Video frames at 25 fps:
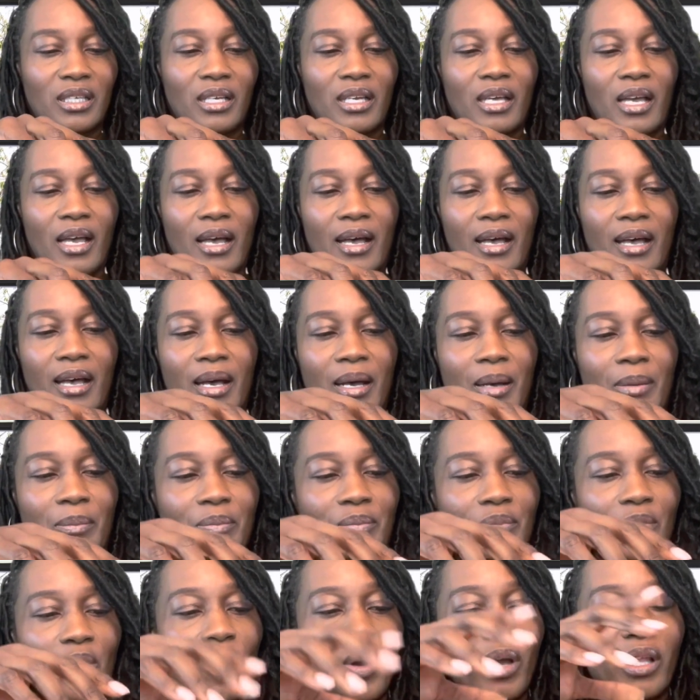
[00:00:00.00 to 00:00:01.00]

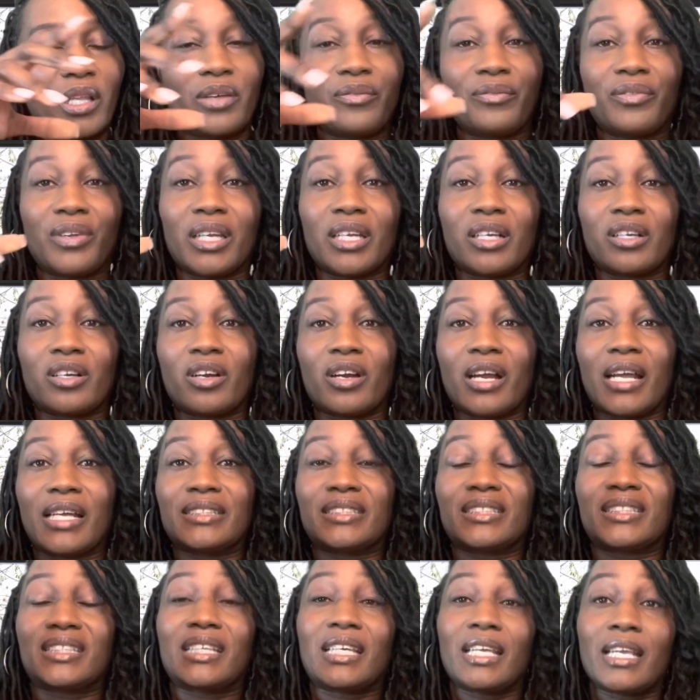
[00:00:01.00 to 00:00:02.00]
um, oil and vinegar
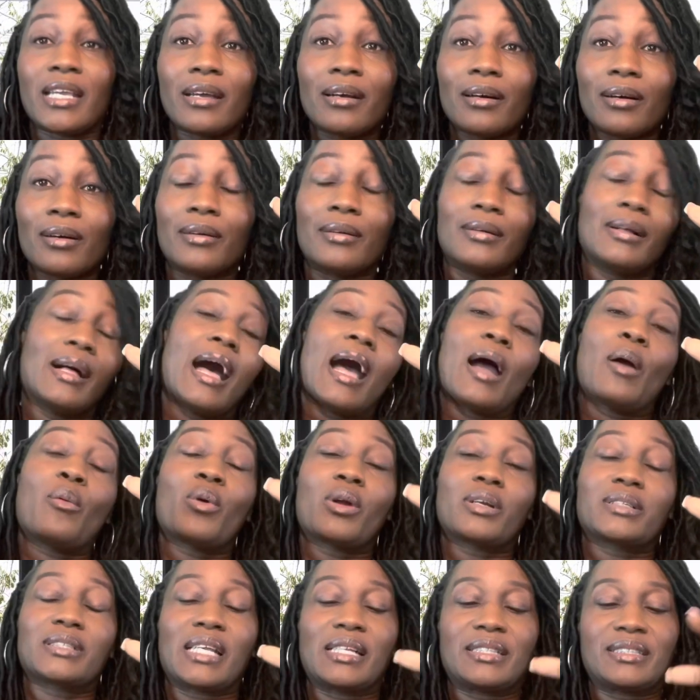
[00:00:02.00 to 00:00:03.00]
until I
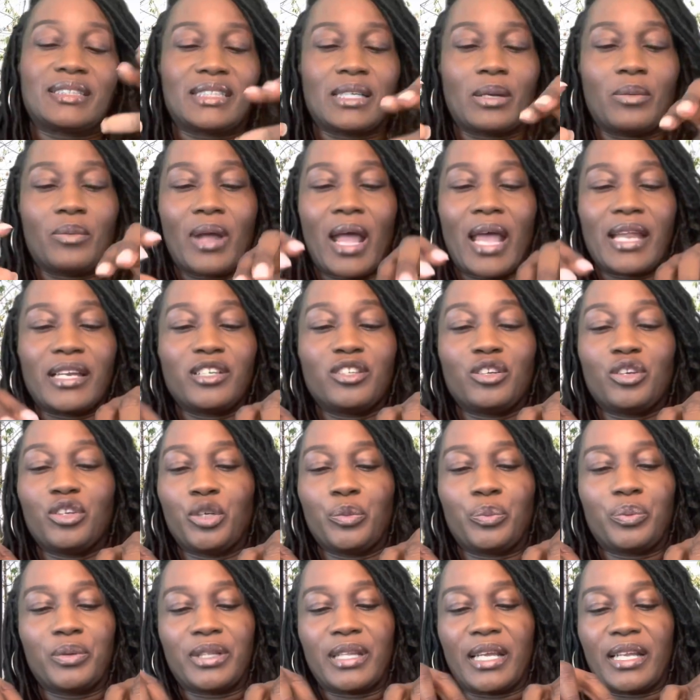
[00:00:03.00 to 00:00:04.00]
worked at Subway. I didn't know you
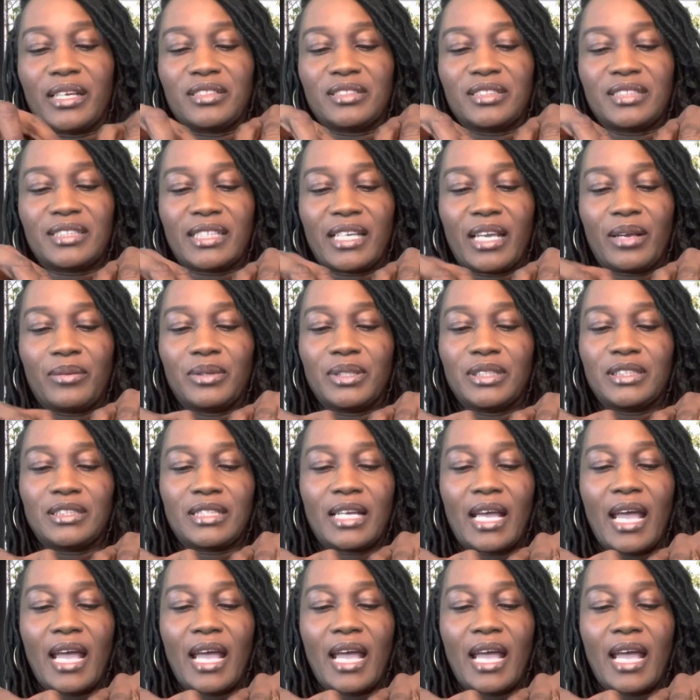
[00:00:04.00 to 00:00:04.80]
put that on a sandwich.